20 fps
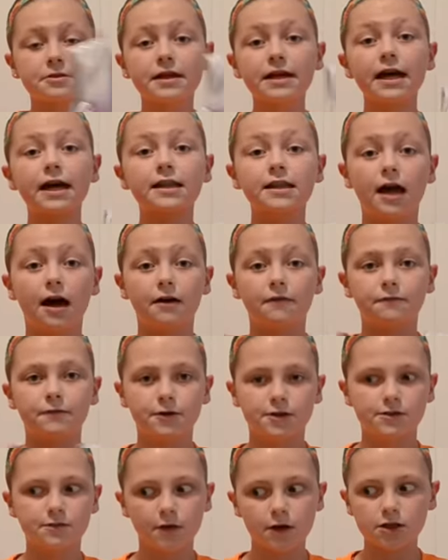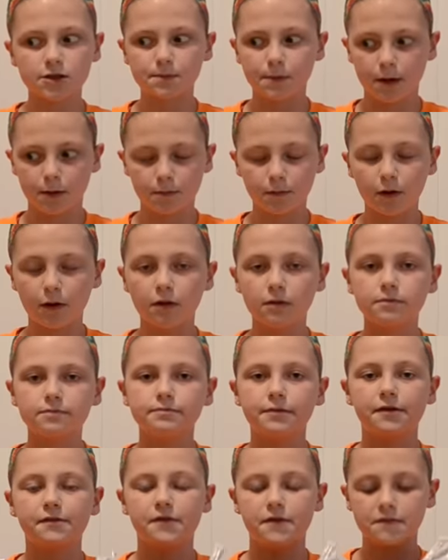thing I love, first of all, it's purple,
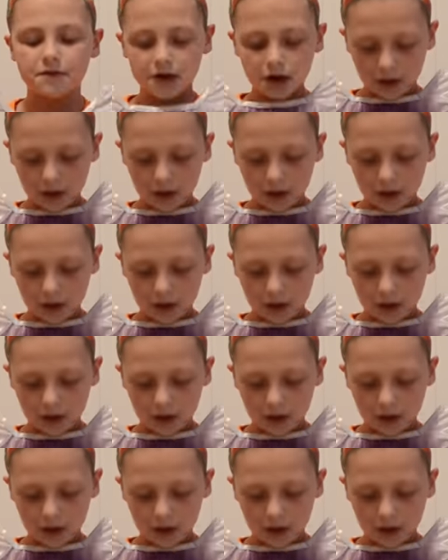my favorite